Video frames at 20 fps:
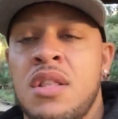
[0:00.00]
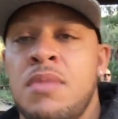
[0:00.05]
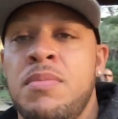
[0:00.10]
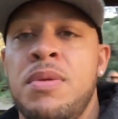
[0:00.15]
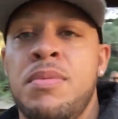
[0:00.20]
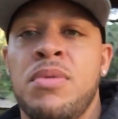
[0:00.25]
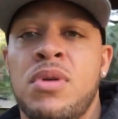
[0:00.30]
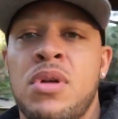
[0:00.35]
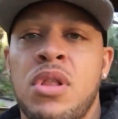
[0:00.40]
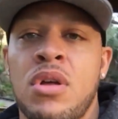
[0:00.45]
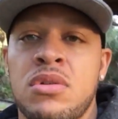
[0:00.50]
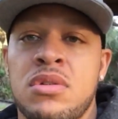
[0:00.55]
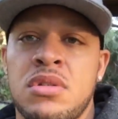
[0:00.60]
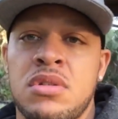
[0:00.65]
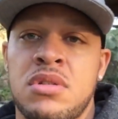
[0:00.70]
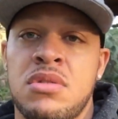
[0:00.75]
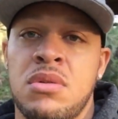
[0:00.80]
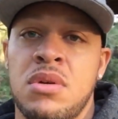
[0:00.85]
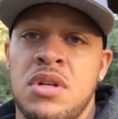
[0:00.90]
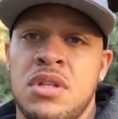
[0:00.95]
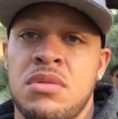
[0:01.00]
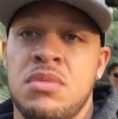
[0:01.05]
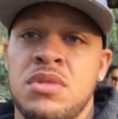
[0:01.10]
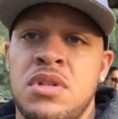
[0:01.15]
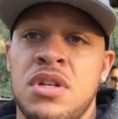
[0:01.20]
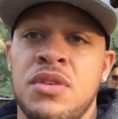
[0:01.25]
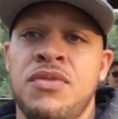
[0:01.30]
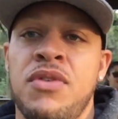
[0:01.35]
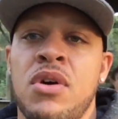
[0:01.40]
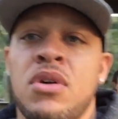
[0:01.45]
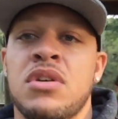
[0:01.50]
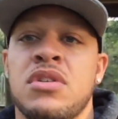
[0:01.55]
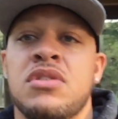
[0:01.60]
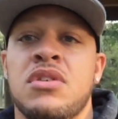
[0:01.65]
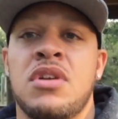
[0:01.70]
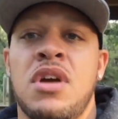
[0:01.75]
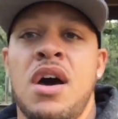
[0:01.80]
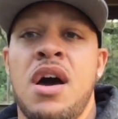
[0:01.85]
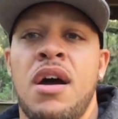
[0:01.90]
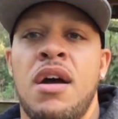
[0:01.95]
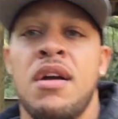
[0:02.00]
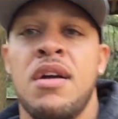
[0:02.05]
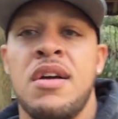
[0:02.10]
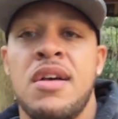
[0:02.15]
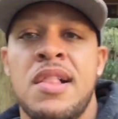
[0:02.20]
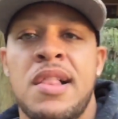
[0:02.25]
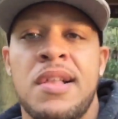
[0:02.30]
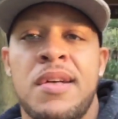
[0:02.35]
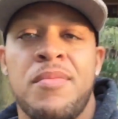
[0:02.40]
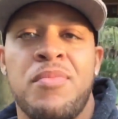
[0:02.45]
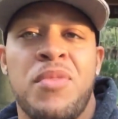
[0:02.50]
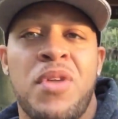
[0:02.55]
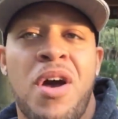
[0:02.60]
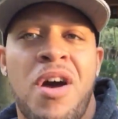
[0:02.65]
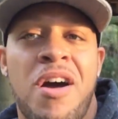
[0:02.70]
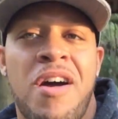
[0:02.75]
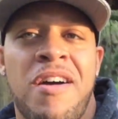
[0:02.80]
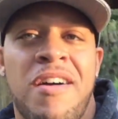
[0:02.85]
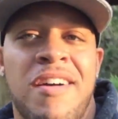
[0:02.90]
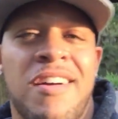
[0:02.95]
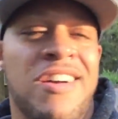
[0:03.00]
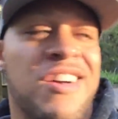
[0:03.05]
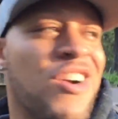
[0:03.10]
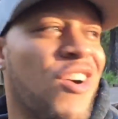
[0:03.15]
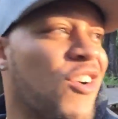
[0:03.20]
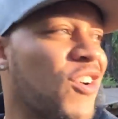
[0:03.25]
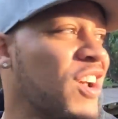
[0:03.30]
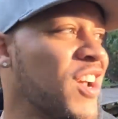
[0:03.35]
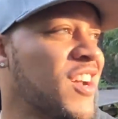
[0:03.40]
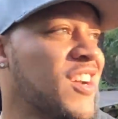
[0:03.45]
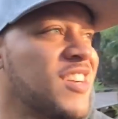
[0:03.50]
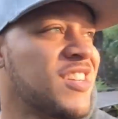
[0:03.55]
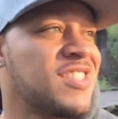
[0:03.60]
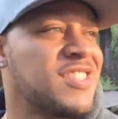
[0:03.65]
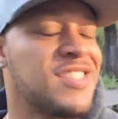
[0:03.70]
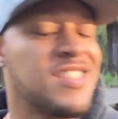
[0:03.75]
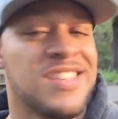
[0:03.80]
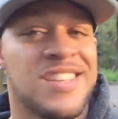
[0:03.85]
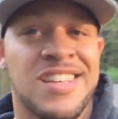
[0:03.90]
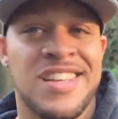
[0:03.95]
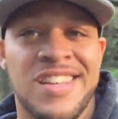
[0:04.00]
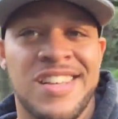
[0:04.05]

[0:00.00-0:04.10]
the people closest to us, we just focus on our, our careers,